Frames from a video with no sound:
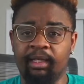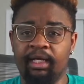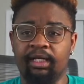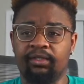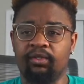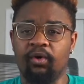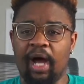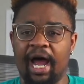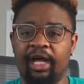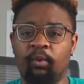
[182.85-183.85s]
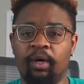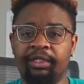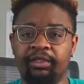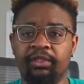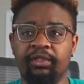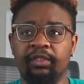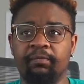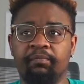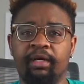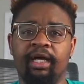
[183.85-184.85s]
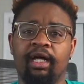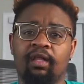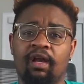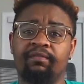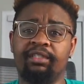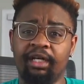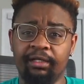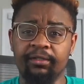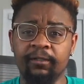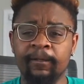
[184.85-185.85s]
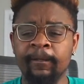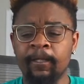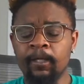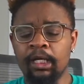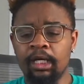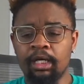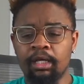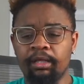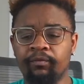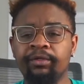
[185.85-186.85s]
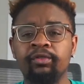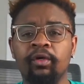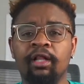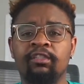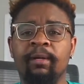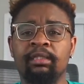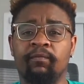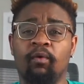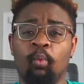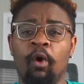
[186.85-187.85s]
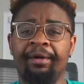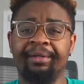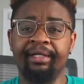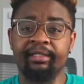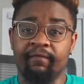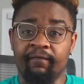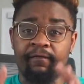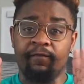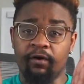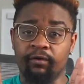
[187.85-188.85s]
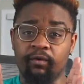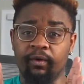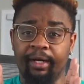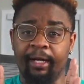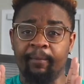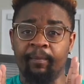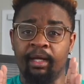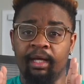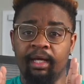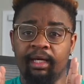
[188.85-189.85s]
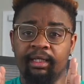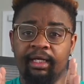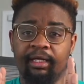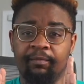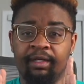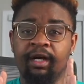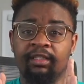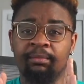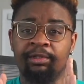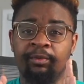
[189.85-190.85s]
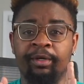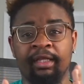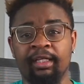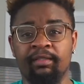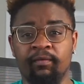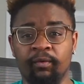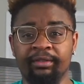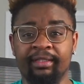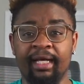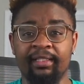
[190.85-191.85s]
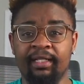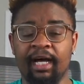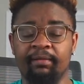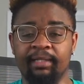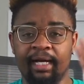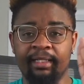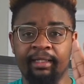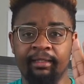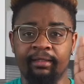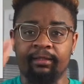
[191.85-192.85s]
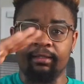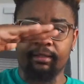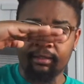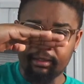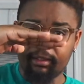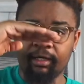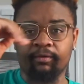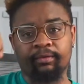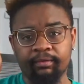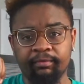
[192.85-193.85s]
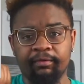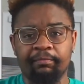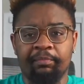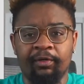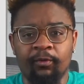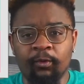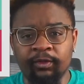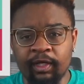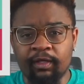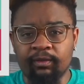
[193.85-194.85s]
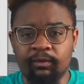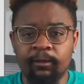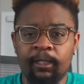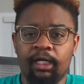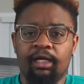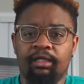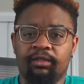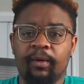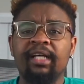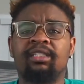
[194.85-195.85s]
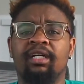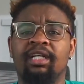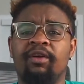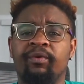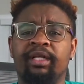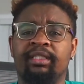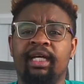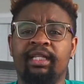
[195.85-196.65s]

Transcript: so I wanted to make a lot of changes. The original ColorSpasm, for one, is a vertical game, and because I'm doing this for desktops, I needed it to, be horizontal. So as such, I redesigned the